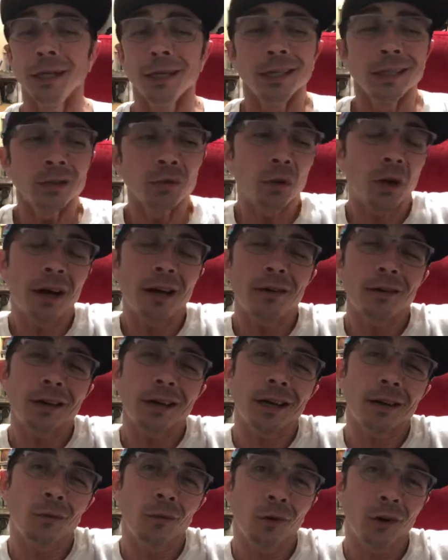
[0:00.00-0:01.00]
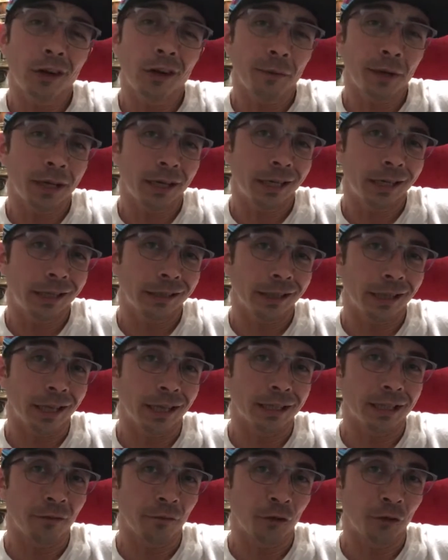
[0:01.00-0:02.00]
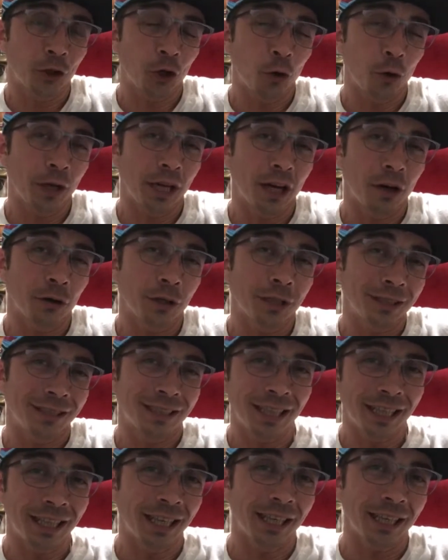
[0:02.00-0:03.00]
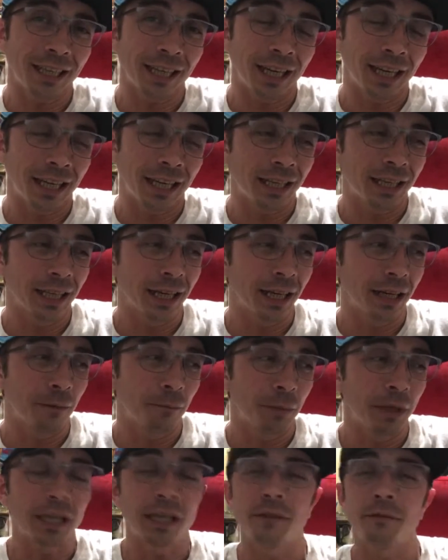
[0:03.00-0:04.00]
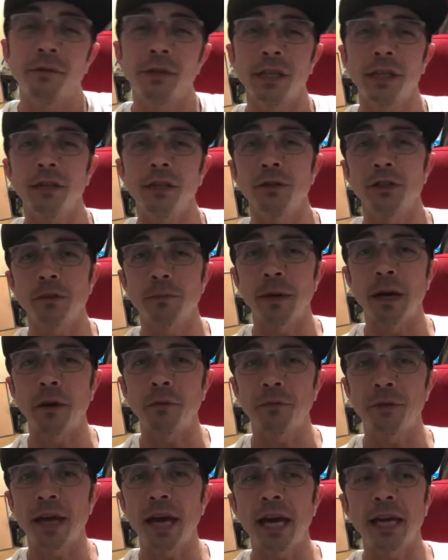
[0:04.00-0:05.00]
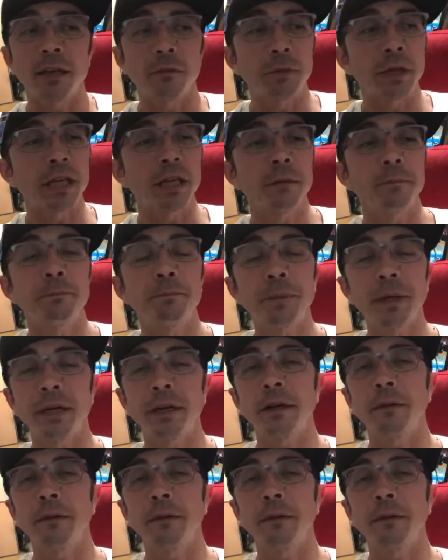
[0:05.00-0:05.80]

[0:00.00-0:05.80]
to where I don't got to worry about anything except for going out and digging and making videos about that and making bigger,